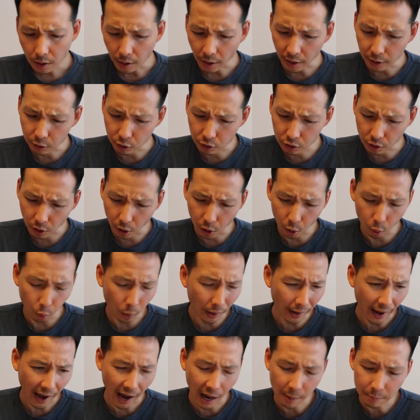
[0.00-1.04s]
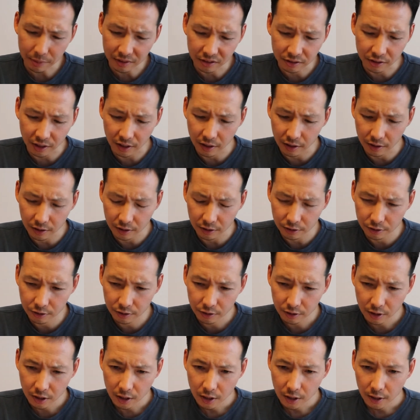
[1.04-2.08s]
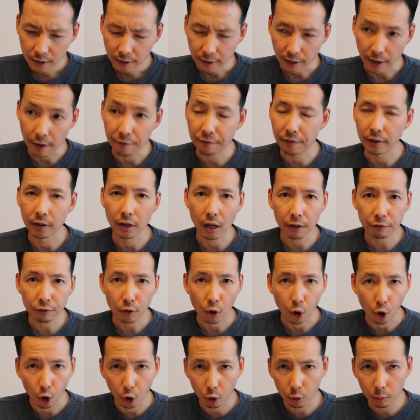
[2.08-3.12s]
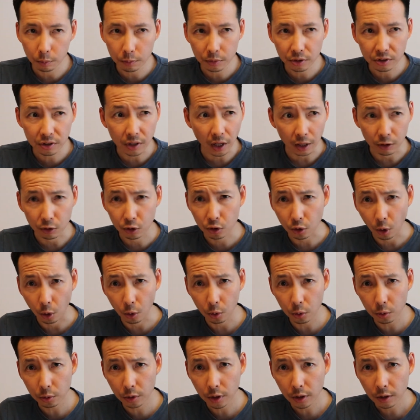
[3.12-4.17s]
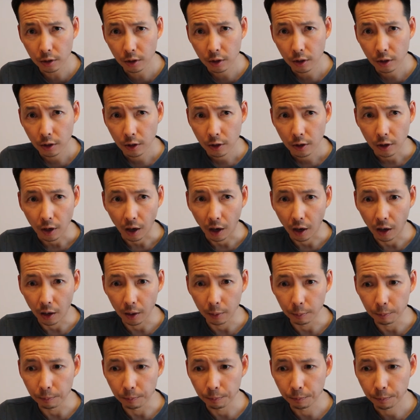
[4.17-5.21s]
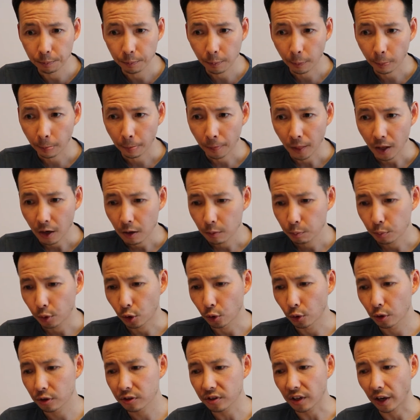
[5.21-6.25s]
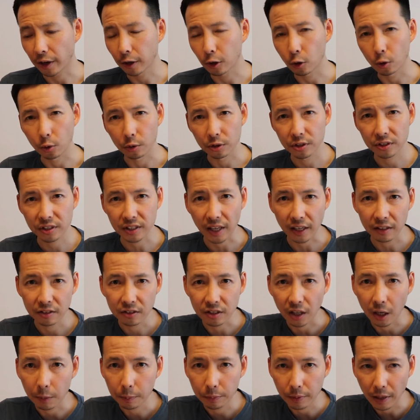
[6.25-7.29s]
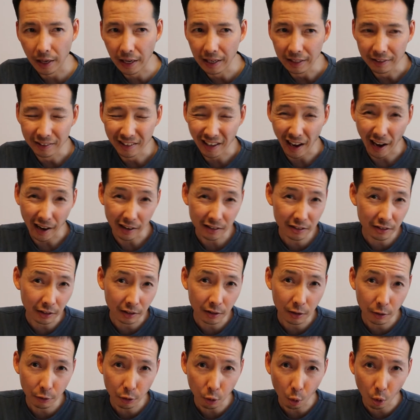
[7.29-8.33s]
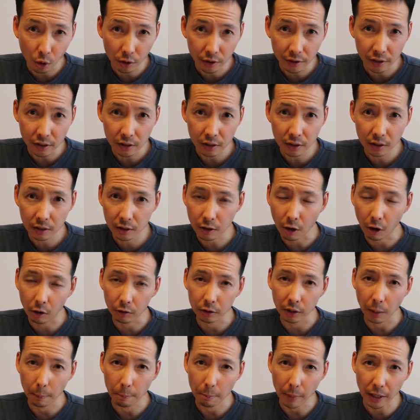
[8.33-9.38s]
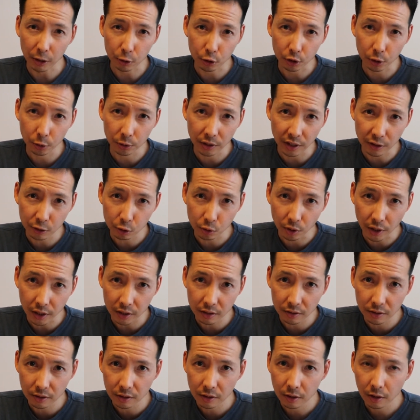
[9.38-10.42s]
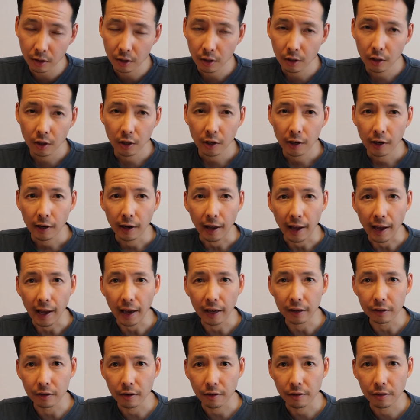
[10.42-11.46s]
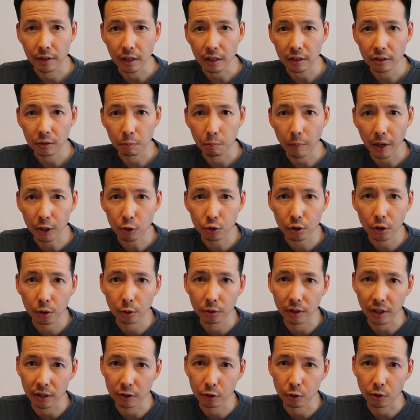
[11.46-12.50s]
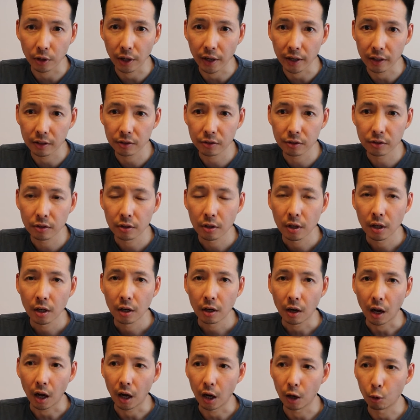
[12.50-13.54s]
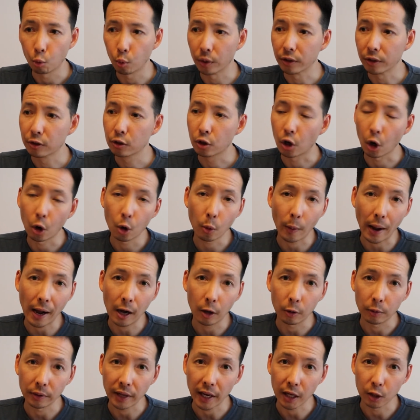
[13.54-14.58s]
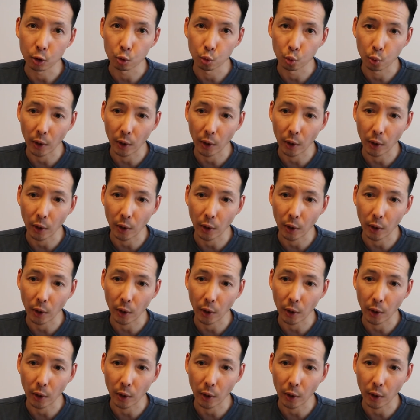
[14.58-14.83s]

And so what happens is, if enough homes get sold, PureCycle sets up a taxing authority called a metro district, and these metro districts would go out and